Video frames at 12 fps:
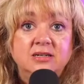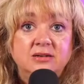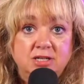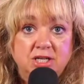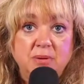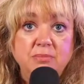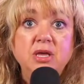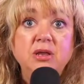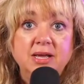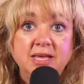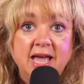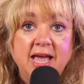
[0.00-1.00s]

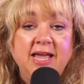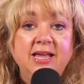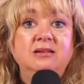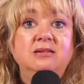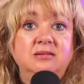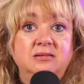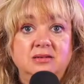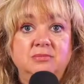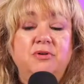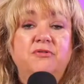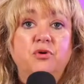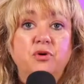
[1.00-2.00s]
communicate
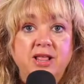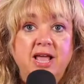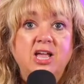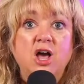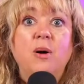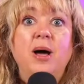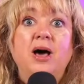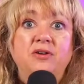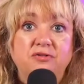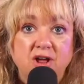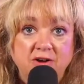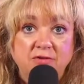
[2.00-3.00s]
before they go out in
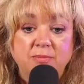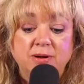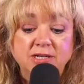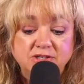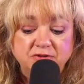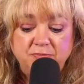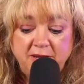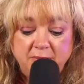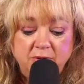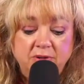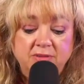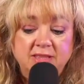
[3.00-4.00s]
front of a bunch of
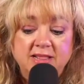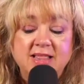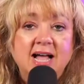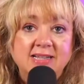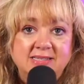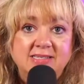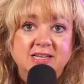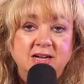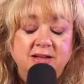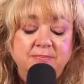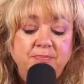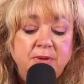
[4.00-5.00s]
people that that's
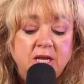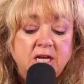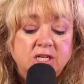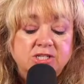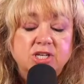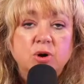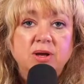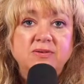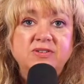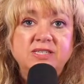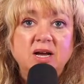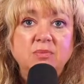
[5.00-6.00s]
done. So if
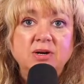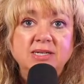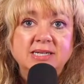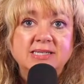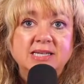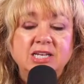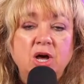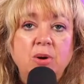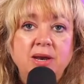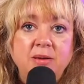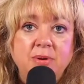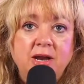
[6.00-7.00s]
someone doesn't know
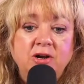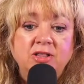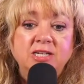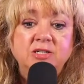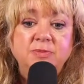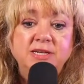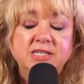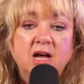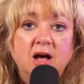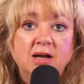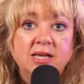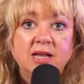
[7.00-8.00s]
any better than to be
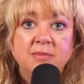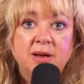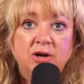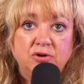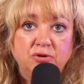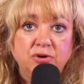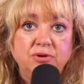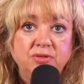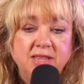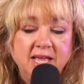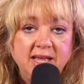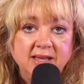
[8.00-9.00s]
talking about crude
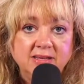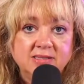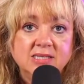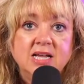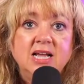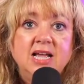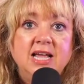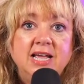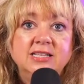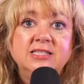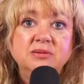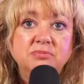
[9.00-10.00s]
things,
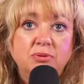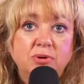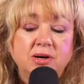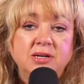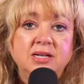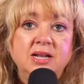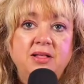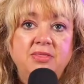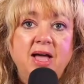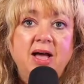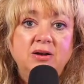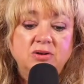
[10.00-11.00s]
it's important
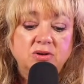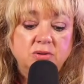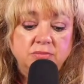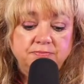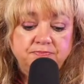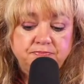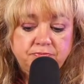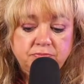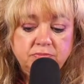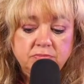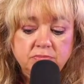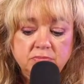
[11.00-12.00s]
that
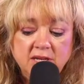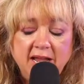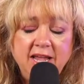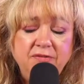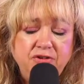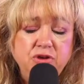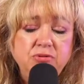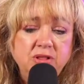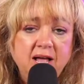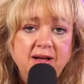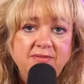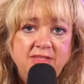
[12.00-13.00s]
if you
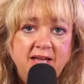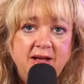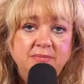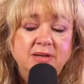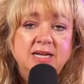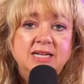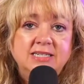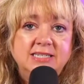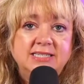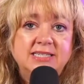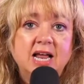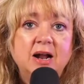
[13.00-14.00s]
love them to
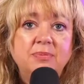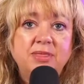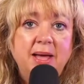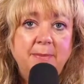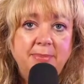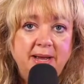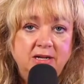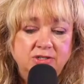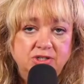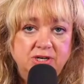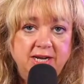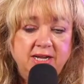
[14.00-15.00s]
set up that boundary.